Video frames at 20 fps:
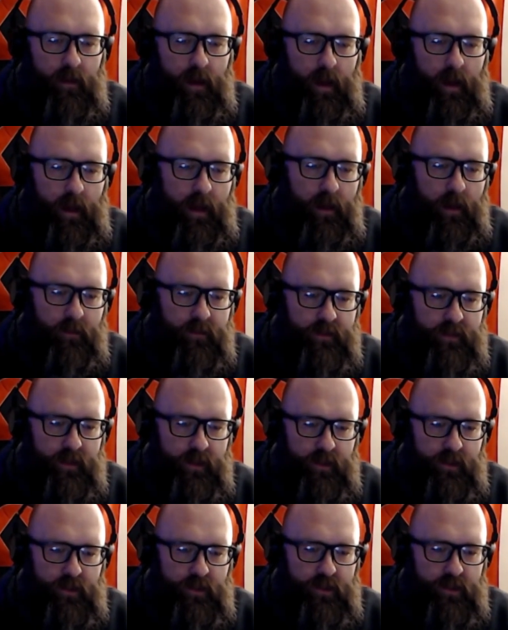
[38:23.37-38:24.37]
I would say
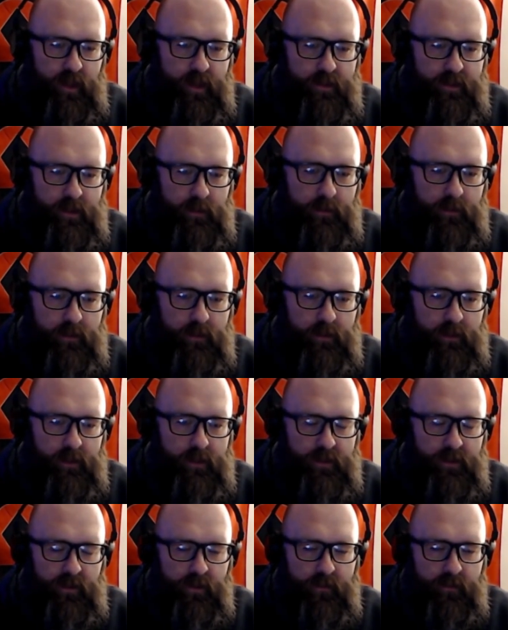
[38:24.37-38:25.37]
ChatGPT
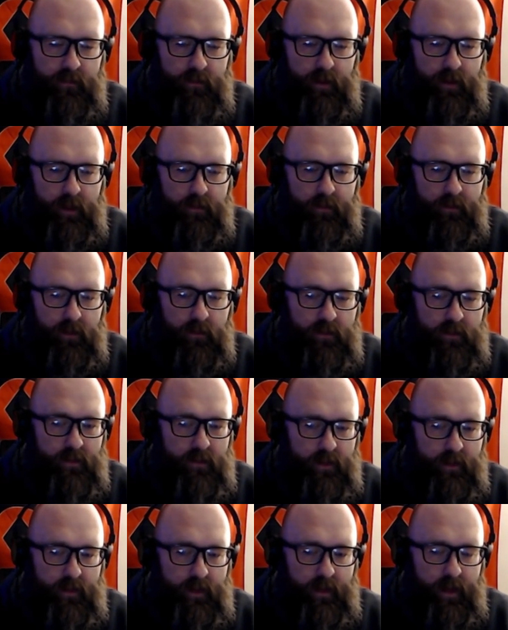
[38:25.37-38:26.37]
is good for giving you
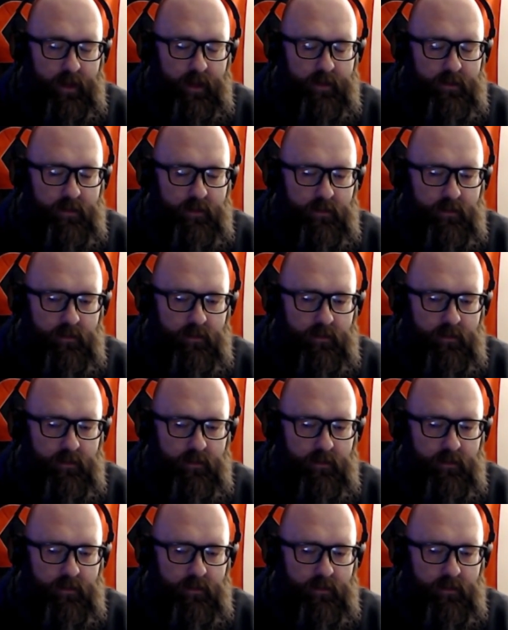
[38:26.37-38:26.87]
syntax,